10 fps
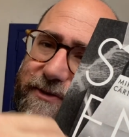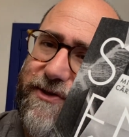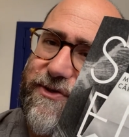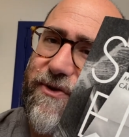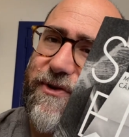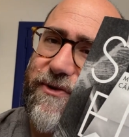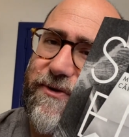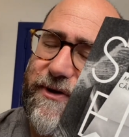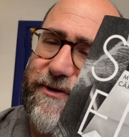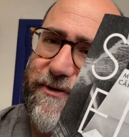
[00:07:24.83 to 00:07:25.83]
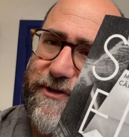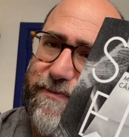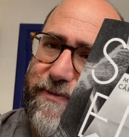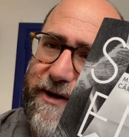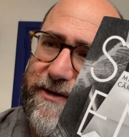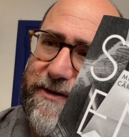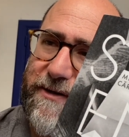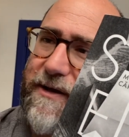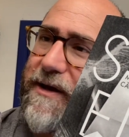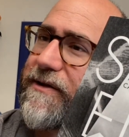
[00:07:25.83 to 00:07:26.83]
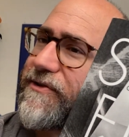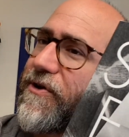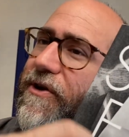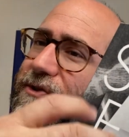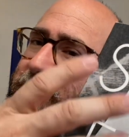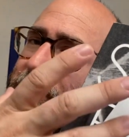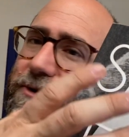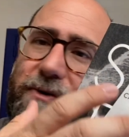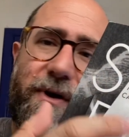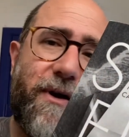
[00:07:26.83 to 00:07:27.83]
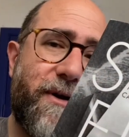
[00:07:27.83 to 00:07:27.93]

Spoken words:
there's a solenoid under his bed. There's also